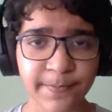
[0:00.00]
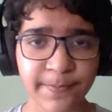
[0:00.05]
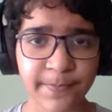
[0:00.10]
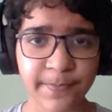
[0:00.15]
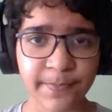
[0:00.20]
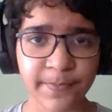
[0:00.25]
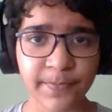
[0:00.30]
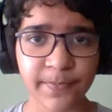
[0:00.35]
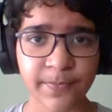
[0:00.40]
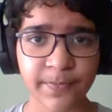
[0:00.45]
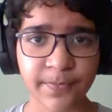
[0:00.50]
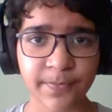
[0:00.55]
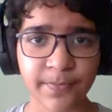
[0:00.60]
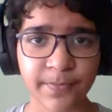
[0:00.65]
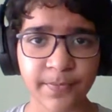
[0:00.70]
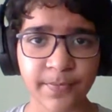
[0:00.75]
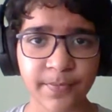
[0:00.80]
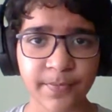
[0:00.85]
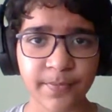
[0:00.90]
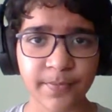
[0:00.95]

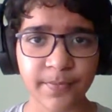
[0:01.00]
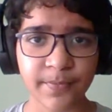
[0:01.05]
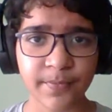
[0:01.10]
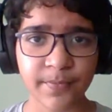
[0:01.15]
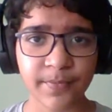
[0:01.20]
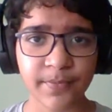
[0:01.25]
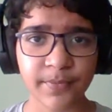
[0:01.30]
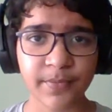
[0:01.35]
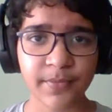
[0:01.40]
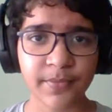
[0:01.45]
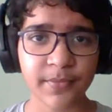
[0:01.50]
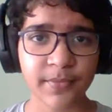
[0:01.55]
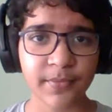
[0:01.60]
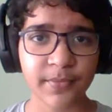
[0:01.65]
(silence)